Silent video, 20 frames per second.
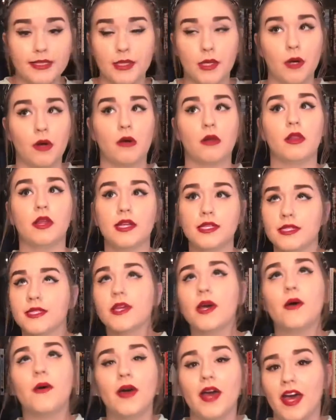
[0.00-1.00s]
so let's
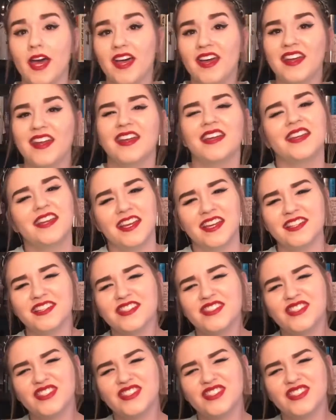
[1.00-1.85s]
go ahead and get